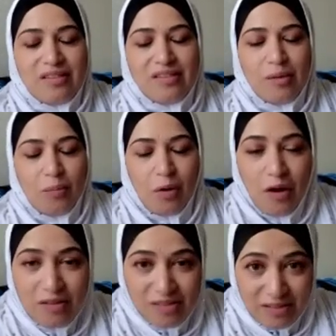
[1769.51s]
it's a
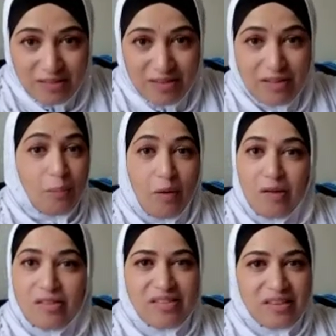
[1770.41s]
process it's a
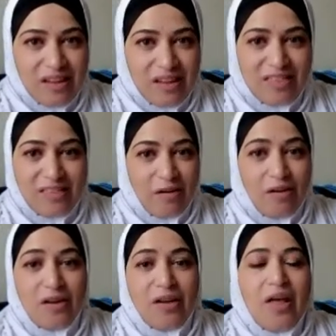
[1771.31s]
process to get there
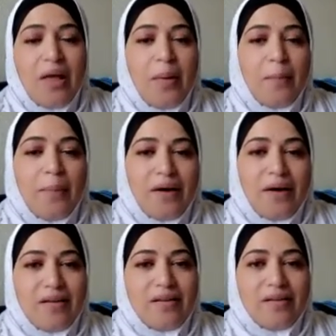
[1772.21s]
but